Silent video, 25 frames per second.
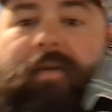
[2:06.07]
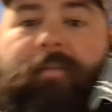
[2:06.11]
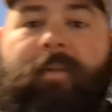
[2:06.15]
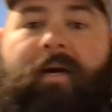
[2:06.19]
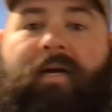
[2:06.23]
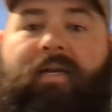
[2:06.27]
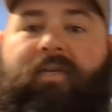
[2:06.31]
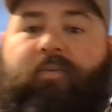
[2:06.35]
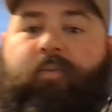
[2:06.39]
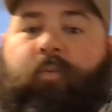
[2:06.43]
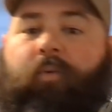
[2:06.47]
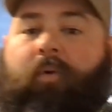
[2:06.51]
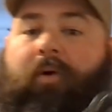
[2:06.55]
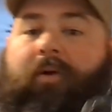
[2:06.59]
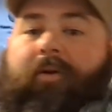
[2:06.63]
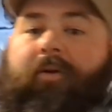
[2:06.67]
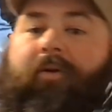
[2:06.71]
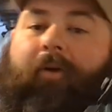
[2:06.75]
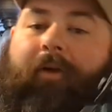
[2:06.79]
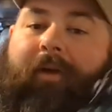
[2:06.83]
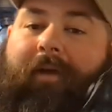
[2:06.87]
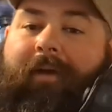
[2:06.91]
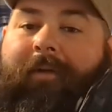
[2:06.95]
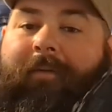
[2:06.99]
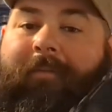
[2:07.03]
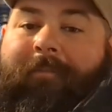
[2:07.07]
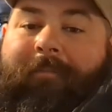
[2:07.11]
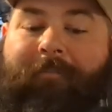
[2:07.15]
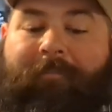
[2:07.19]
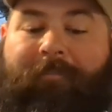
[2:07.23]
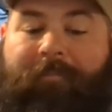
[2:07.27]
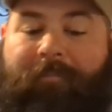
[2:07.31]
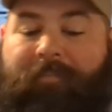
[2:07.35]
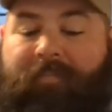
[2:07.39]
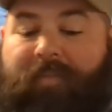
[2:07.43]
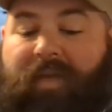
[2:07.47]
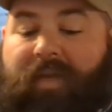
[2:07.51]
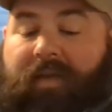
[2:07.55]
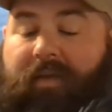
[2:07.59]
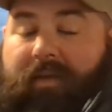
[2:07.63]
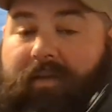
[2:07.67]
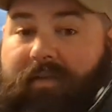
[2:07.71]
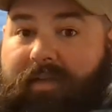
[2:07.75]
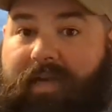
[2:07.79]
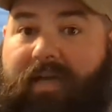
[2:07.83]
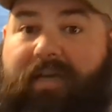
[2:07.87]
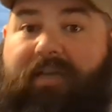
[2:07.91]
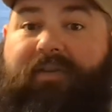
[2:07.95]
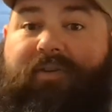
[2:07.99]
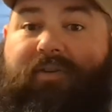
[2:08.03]
anybody's wondering,
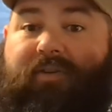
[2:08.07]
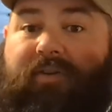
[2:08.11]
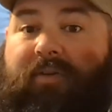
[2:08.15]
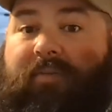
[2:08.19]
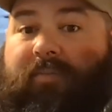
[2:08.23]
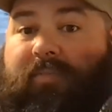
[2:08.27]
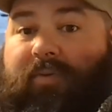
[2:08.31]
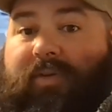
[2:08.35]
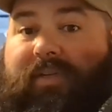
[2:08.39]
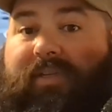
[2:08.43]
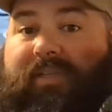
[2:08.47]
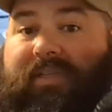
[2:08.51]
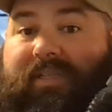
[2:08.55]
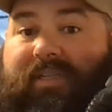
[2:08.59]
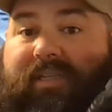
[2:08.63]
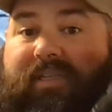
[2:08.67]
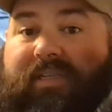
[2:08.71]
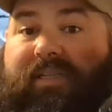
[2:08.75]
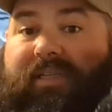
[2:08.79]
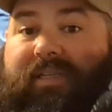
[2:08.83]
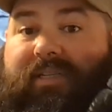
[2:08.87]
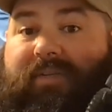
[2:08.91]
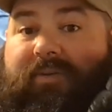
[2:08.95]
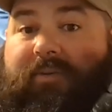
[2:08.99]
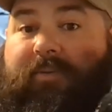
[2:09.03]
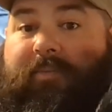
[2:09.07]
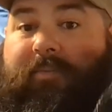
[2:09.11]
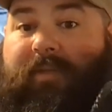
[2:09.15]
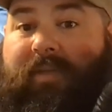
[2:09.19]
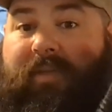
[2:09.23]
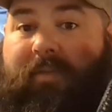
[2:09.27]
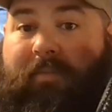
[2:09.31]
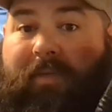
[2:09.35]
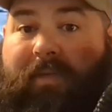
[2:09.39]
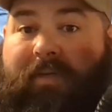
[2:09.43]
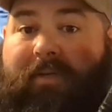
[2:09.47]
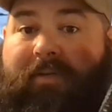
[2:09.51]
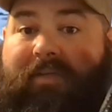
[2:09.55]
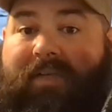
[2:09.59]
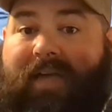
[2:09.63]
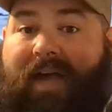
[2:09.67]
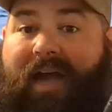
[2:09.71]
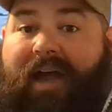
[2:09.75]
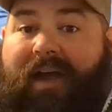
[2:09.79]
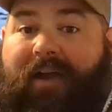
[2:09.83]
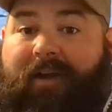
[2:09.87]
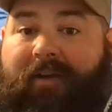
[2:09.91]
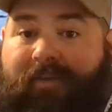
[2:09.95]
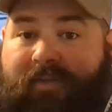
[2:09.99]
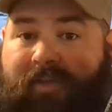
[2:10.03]
yes, you can put 62 millimeter
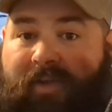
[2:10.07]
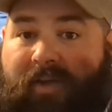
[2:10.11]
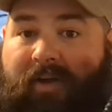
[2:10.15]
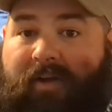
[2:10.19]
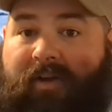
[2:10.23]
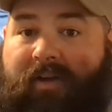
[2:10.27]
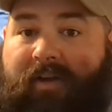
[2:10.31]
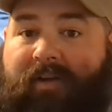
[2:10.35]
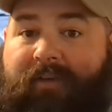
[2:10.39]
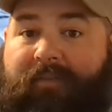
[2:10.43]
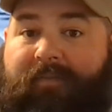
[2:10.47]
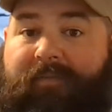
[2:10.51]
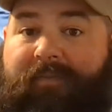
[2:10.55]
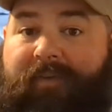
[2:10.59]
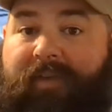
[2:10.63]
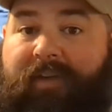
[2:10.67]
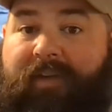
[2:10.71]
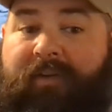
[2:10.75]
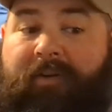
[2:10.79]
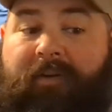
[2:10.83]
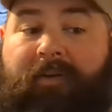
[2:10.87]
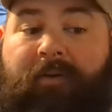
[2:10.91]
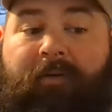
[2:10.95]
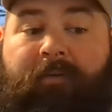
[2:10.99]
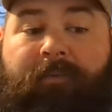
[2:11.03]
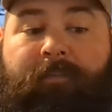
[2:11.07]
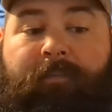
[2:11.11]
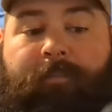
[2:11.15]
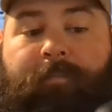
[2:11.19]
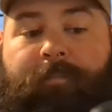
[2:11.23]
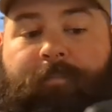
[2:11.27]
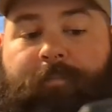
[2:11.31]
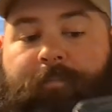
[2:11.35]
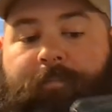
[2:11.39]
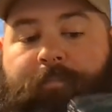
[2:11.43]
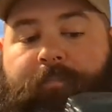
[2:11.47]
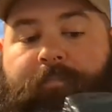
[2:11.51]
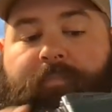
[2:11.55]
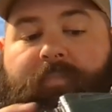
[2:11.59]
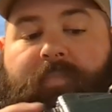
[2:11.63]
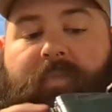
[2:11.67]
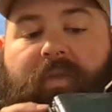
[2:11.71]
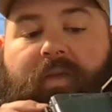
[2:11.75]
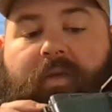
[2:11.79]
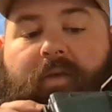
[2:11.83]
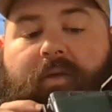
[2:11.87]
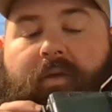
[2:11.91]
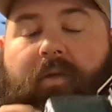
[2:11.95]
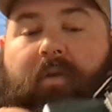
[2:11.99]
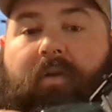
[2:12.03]
tires on a Defender
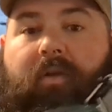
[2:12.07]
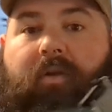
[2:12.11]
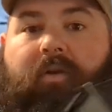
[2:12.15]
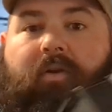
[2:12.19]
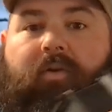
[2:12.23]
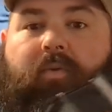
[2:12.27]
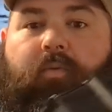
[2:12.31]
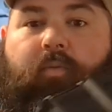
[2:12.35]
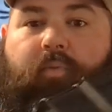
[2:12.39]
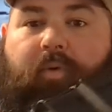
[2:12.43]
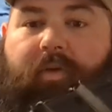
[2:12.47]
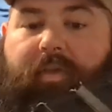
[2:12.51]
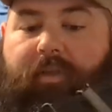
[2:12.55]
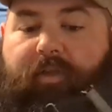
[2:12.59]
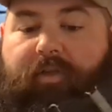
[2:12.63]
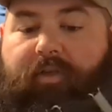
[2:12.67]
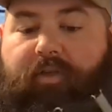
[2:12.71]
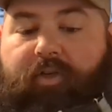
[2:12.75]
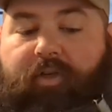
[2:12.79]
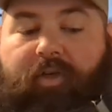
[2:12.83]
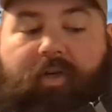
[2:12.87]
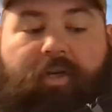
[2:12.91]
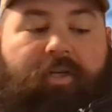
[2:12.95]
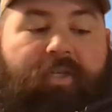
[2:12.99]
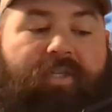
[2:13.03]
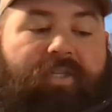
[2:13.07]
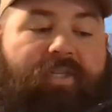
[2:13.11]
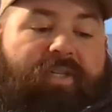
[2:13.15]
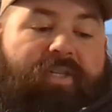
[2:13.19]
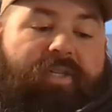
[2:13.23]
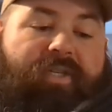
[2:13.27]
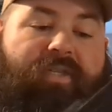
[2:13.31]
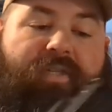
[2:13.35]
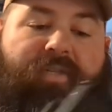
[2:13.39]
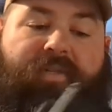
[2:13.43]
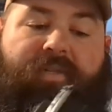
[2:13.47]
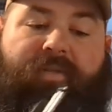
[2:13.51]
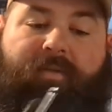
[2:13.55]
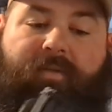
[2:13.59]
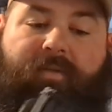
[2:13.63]
with just,